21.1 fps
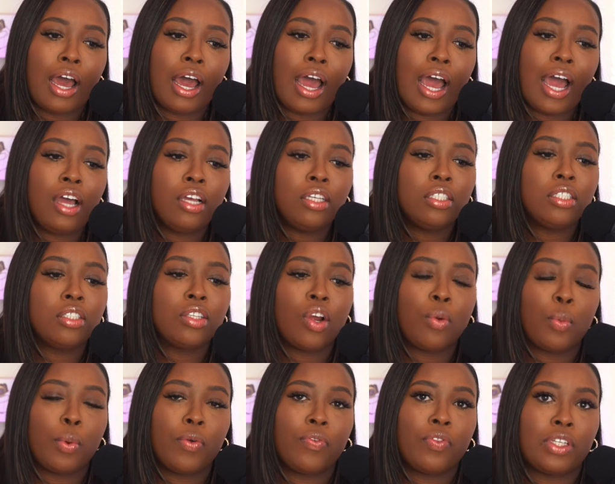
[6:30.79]
I'll
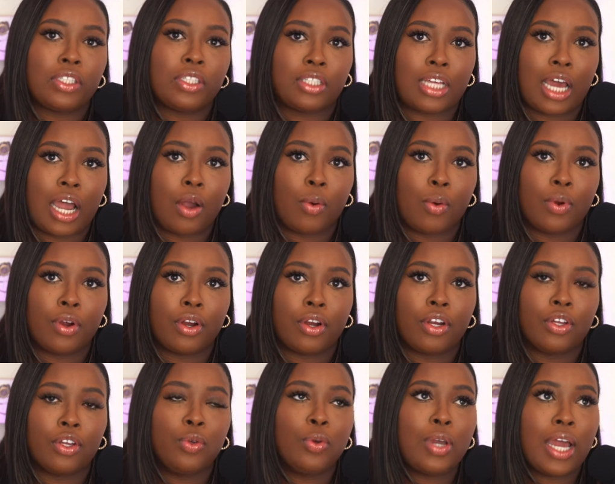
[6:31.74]
start with the
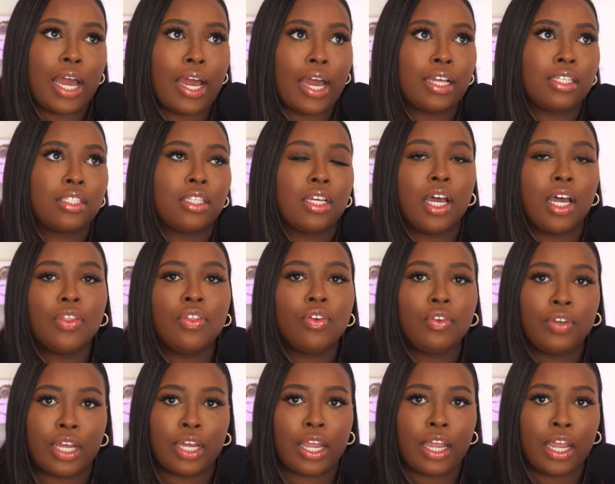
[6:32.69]
sour. You guys, the
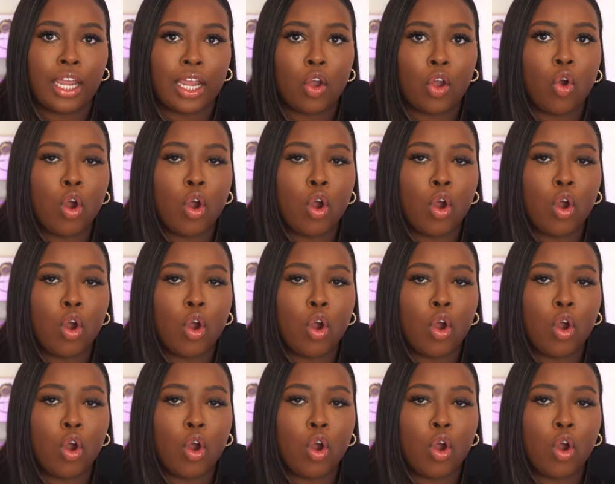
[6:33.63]
other day,